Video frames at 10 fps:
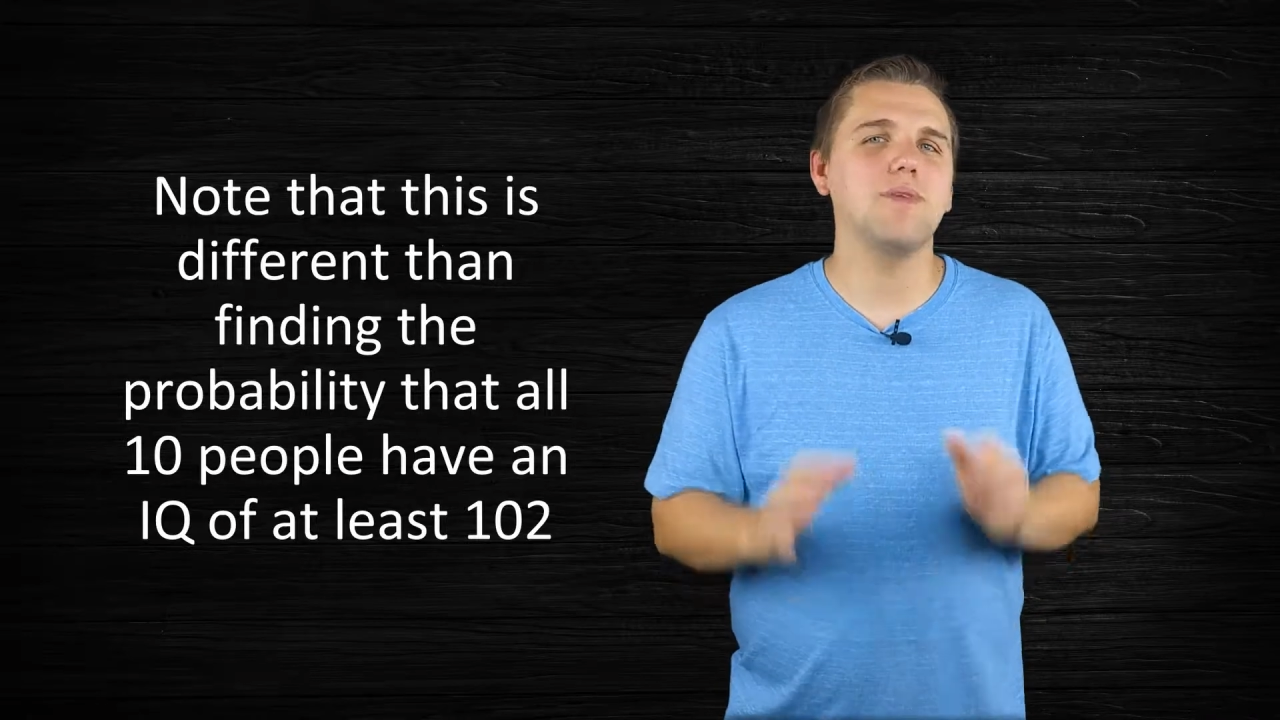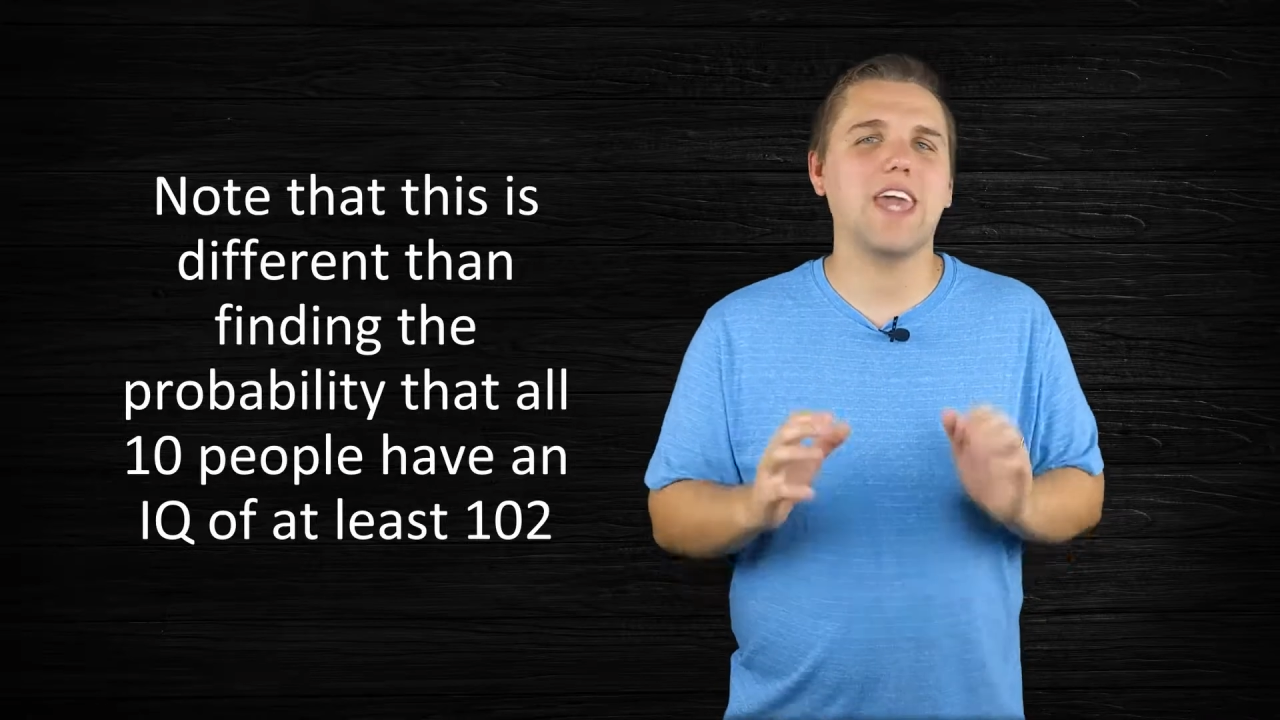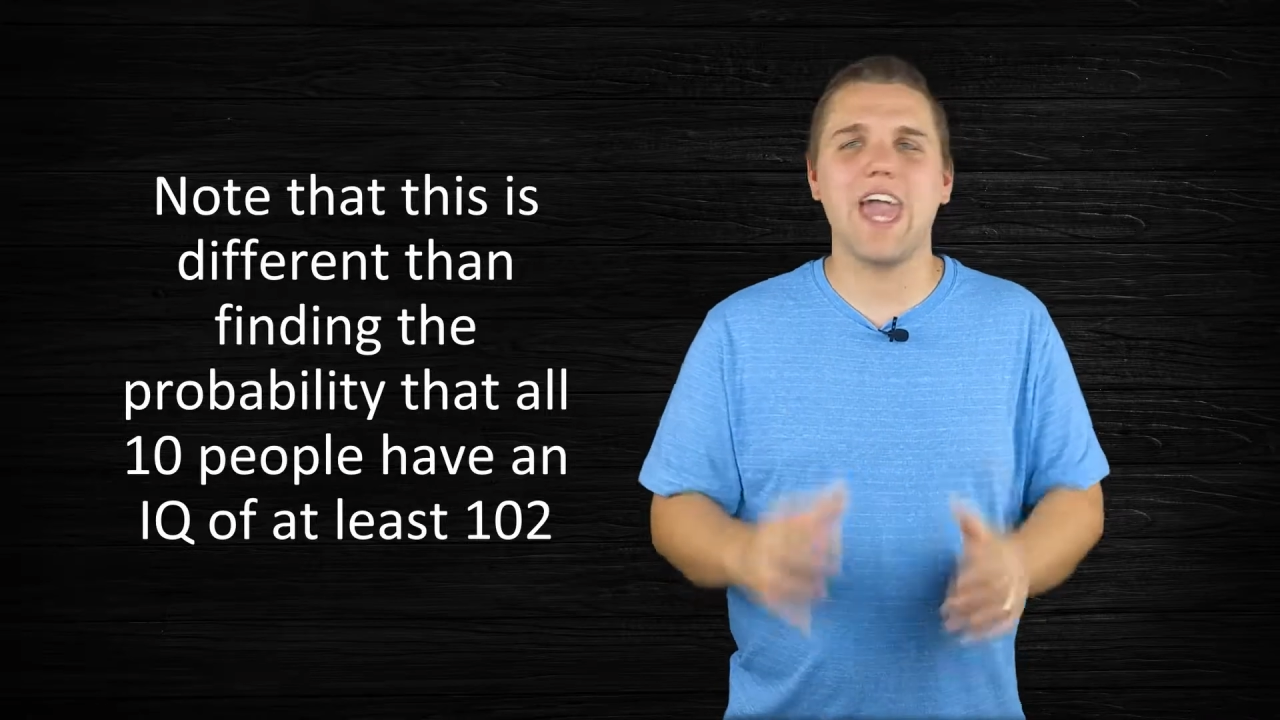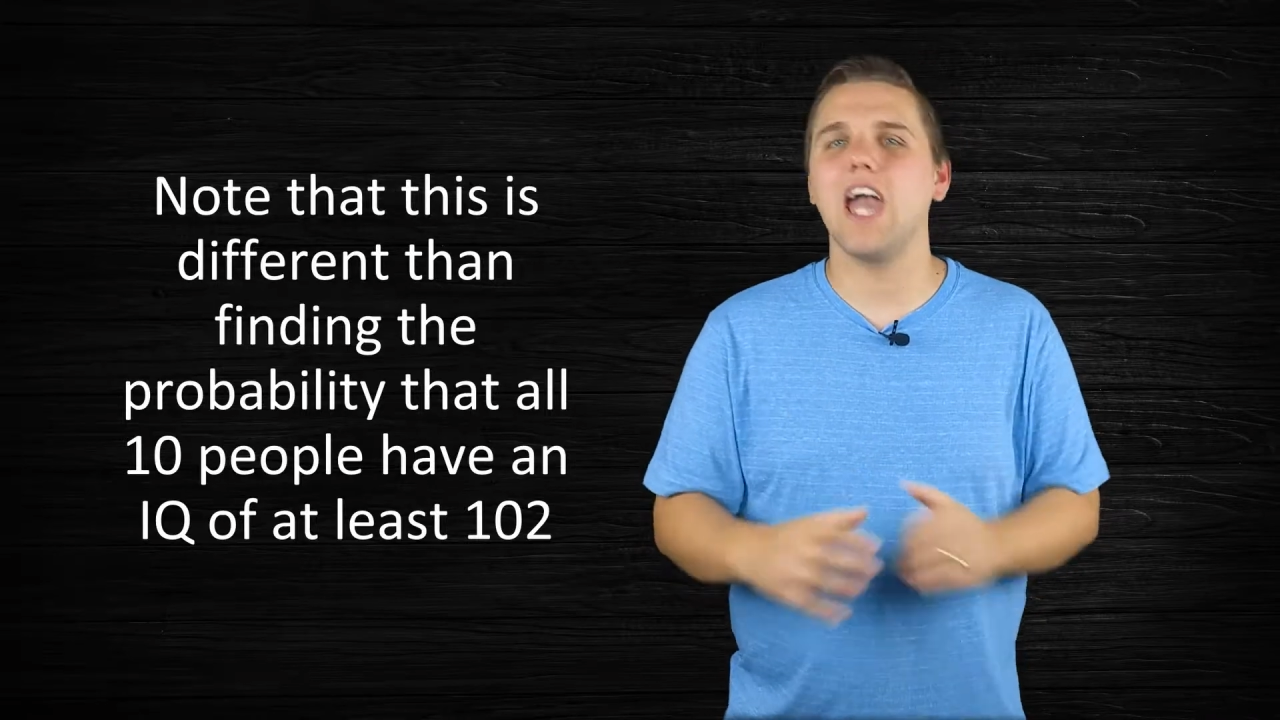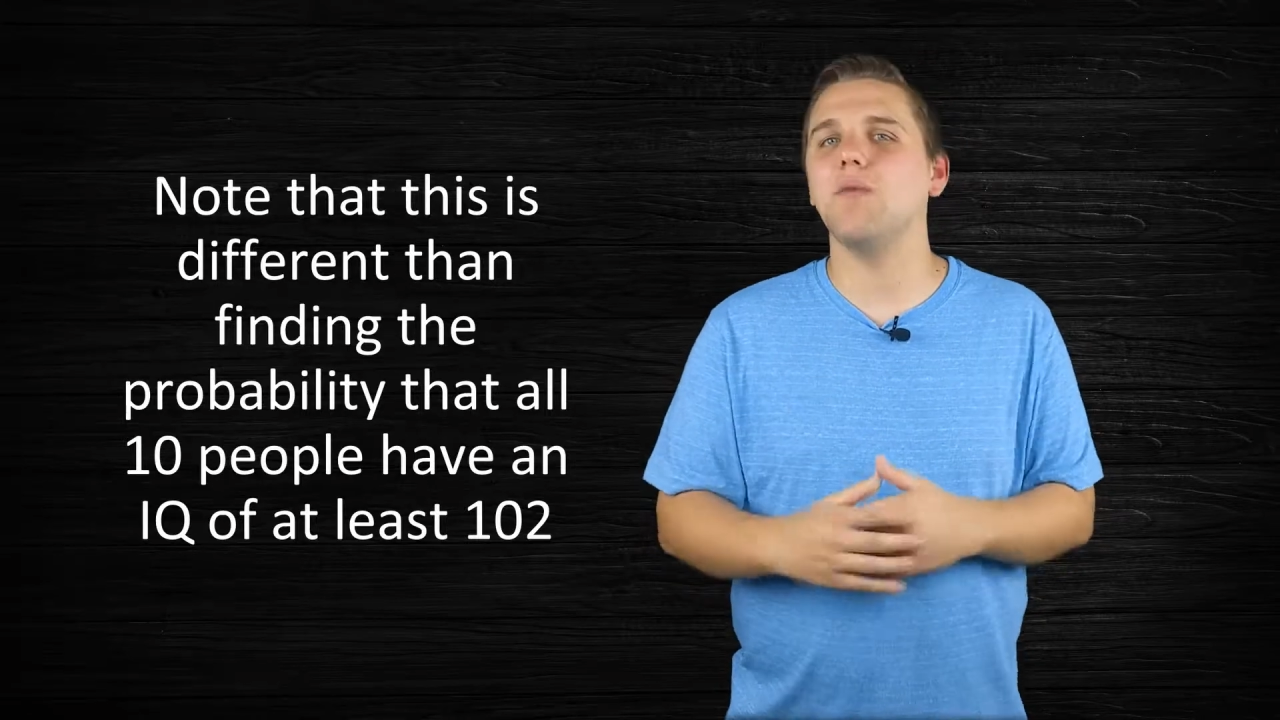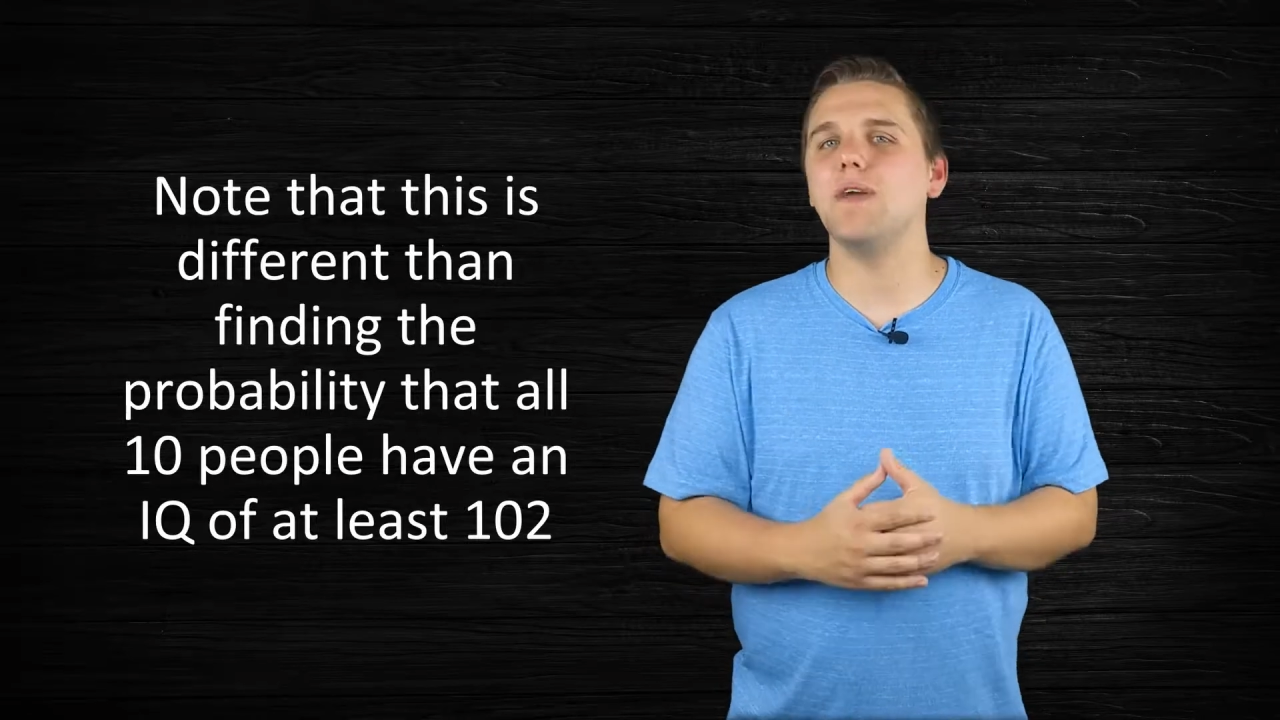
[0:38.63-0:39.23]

can